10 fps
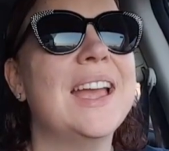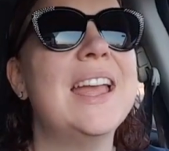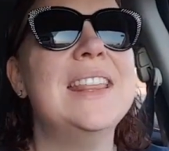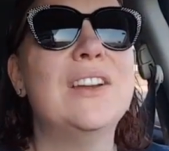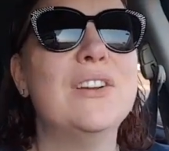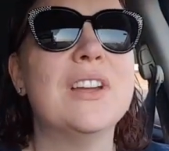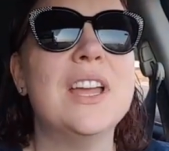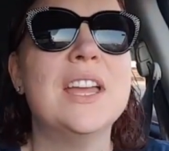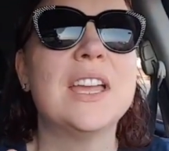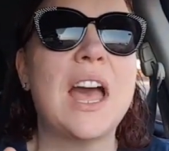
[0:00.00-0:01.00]
And they're
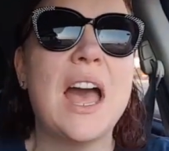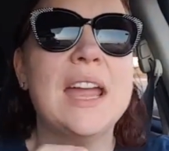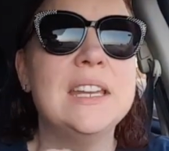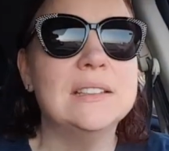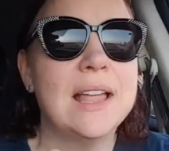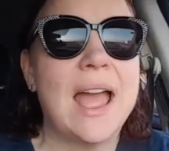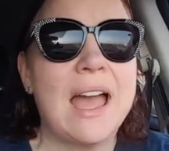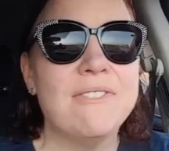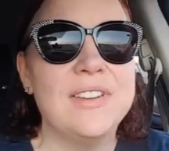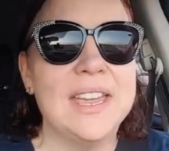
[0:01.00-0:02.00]
kind of
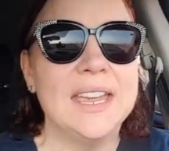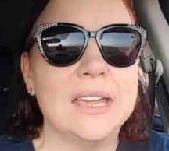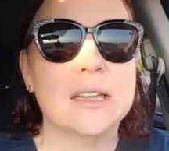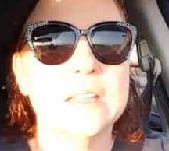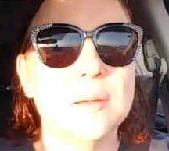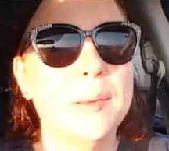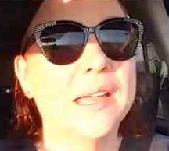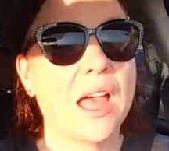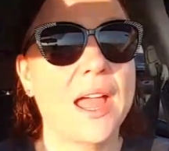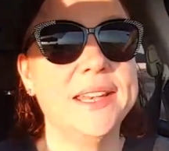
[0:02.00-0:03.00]
laughing,
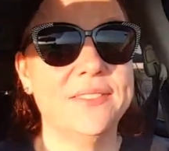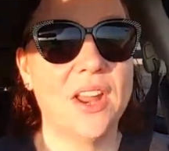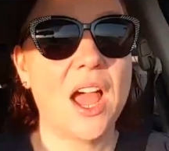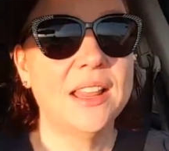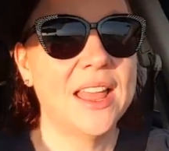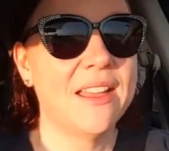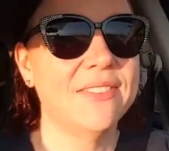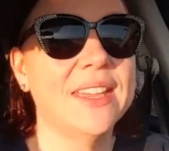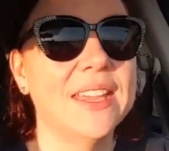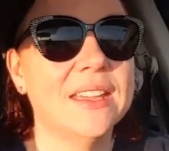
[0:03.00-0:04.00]
but kind of not
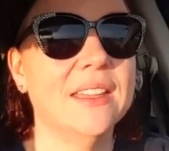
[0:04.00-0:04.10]
laughing.